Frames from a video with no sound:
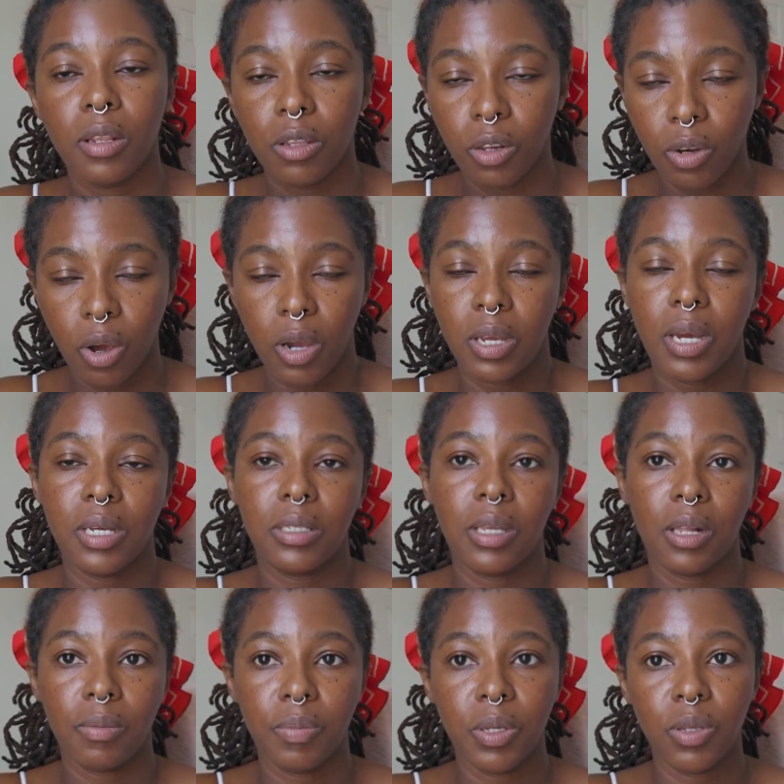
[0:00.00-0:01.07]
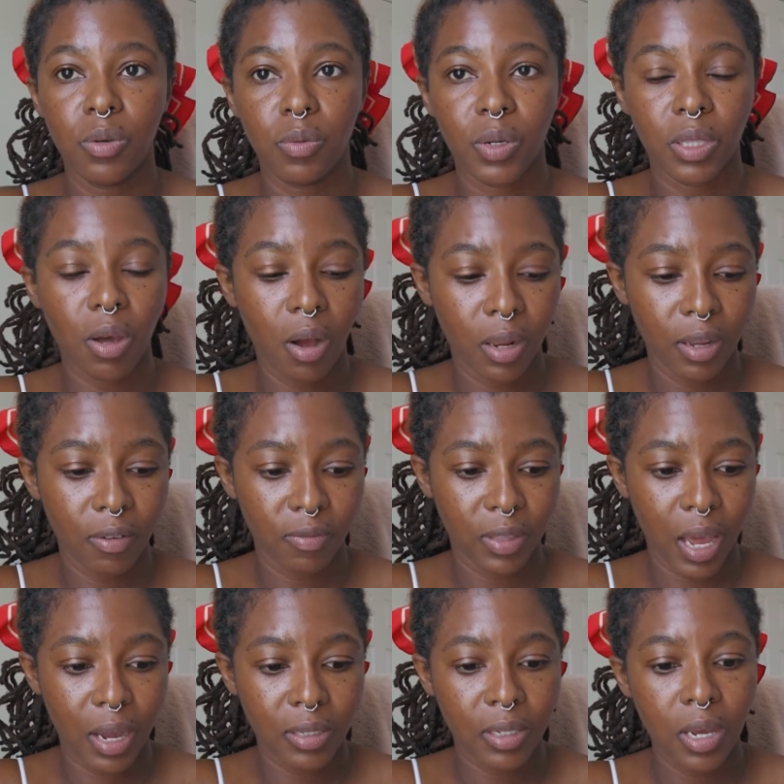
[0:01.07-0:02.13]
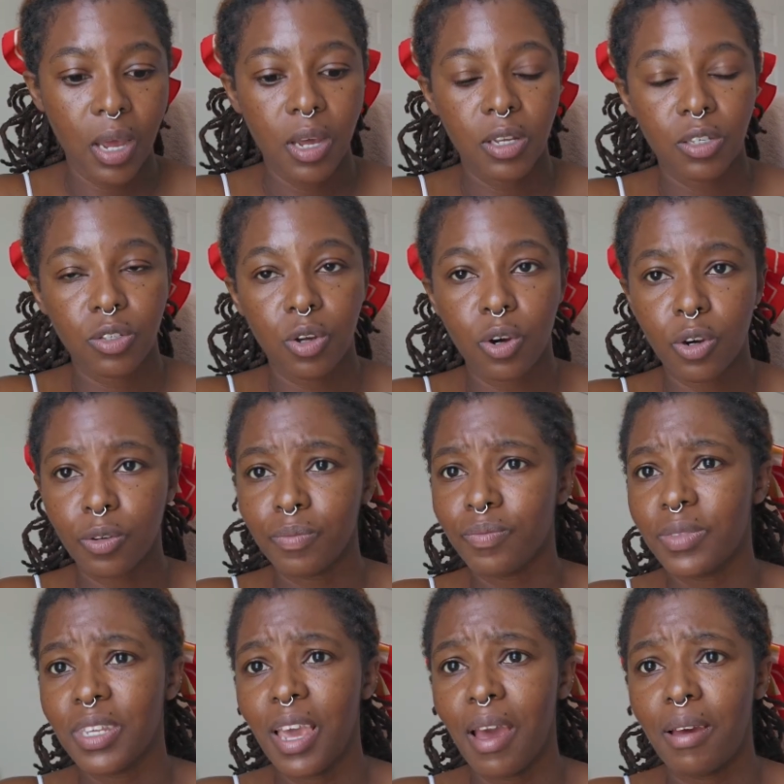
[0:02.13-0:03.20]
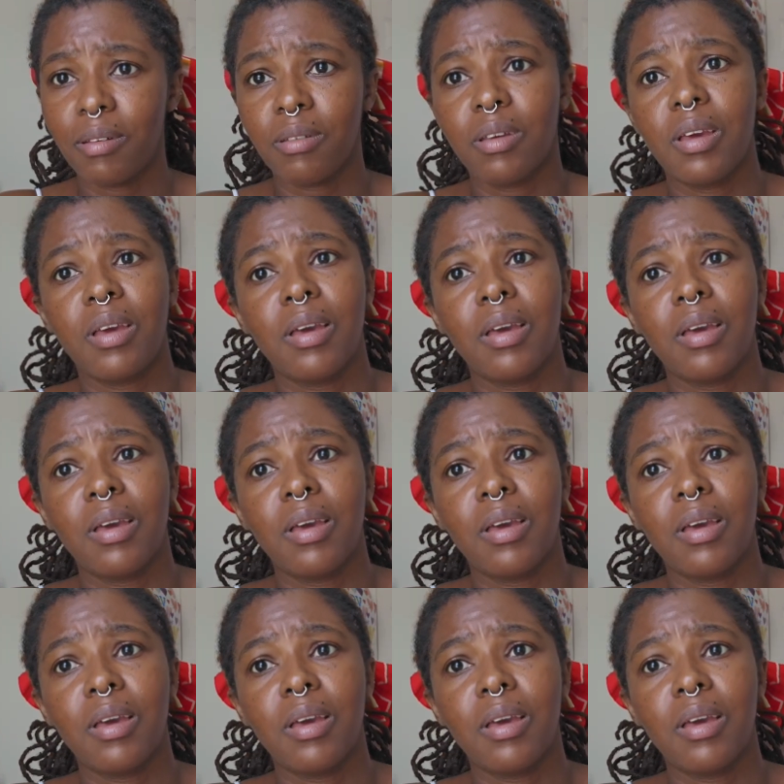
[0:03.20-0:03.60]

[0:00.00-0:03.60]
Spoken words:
The lawyer is helping you with all of that. So, yeah,